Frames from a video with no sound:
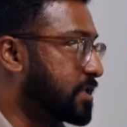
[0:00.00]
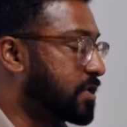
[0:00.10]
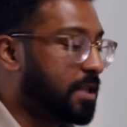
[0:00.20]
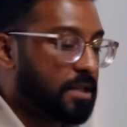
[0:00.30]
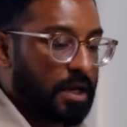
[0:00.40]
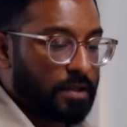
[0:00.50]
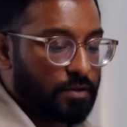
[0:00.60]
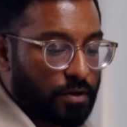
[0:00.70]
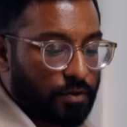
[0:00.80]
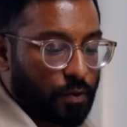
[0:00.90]
And so then
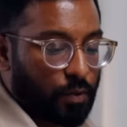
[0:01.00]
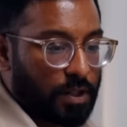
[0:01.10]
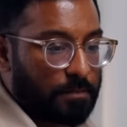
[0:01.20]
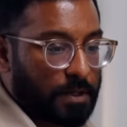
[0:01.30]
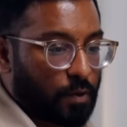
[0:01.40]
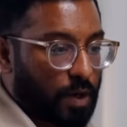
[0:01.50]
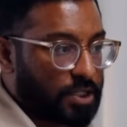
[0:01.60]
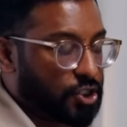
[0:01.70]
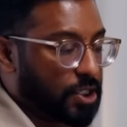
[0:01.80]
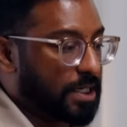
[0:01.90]
the the really big
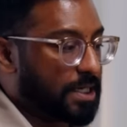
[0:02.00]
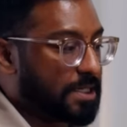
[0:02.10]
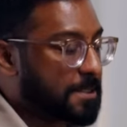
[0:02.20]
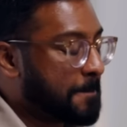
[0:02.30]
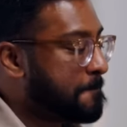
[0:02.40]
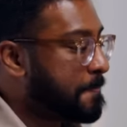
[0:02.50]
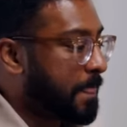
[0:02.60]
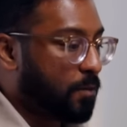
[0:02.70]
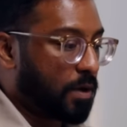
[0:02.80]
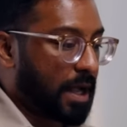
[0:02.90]
question is,
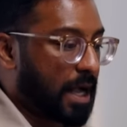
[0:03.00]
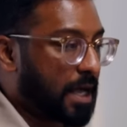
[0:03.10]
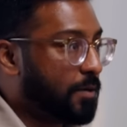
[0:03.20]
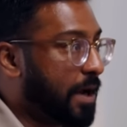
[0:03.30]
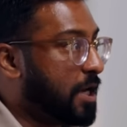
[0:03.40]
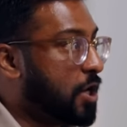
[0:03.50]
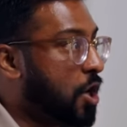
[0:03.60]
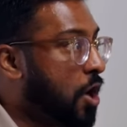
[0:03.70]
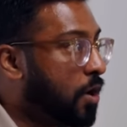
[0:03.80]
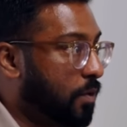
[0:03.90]
well, how do I
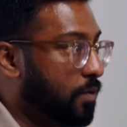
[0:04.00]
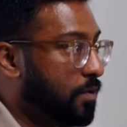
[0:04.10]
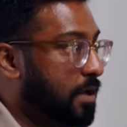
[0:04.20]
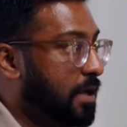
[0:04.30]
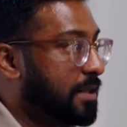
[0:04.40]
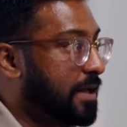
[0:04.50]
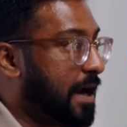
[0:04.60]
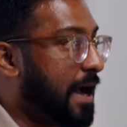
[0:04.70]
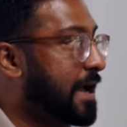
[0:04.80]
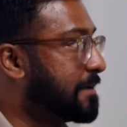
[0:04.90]
know that
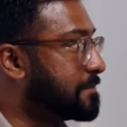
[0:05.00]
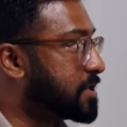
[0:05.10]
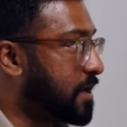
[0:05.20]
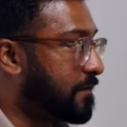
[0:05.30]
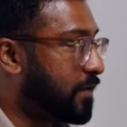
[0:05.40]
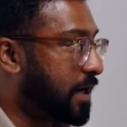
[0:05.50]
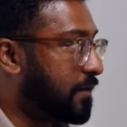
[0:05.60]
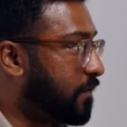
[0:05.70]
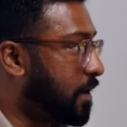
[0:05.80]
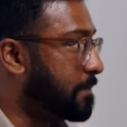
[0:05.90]
I am suffering
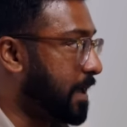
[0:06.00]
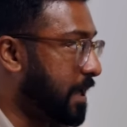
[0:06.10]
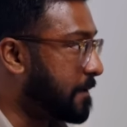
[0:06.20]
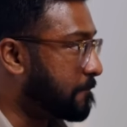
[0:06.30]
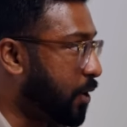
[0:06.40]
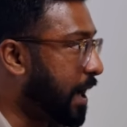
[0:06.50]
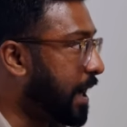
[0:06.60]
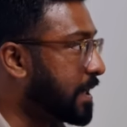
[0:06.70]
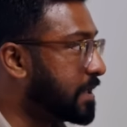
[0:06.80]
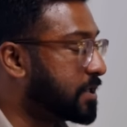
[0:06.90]
from hidden
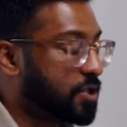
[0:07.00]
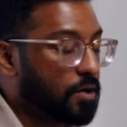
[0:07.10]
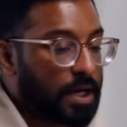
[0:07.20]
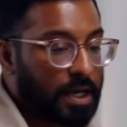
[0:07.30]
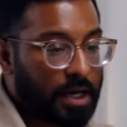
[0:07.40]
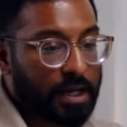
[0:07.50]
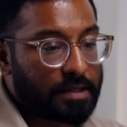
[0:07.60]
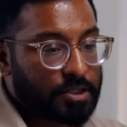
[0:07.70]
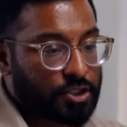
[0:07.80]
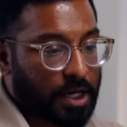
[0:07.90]
pride. And so uh,
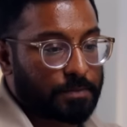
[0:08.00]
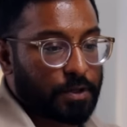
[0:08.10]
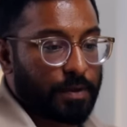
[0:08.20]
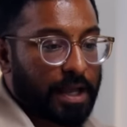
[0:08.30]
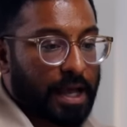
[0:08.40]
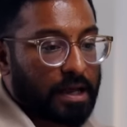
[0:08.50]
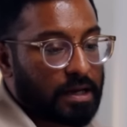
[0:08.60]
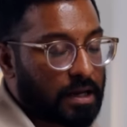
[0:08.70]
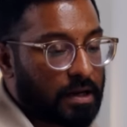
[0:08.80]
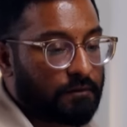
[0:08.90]
in this chapter, we
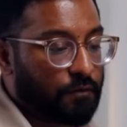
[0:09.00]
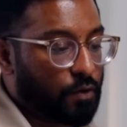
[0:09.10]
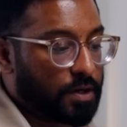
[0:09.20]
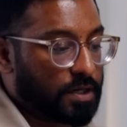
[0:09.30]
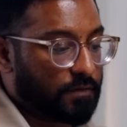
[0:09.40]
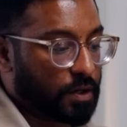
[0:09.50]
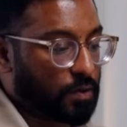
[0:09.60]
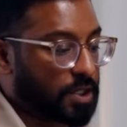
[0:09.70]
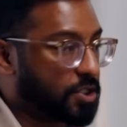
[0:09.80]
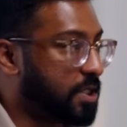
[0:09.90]
had uh, four different
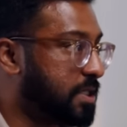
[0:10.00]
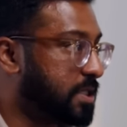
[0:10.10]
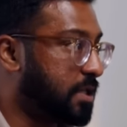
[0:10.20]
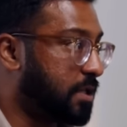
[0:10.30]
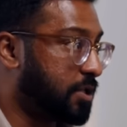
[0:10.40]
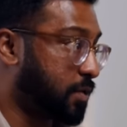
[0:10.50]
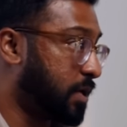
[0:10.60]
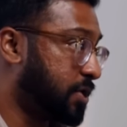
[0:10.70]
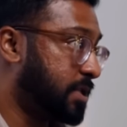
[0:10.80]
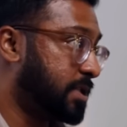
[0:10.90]
questions, and it's
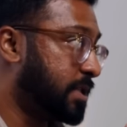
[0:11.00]
questions.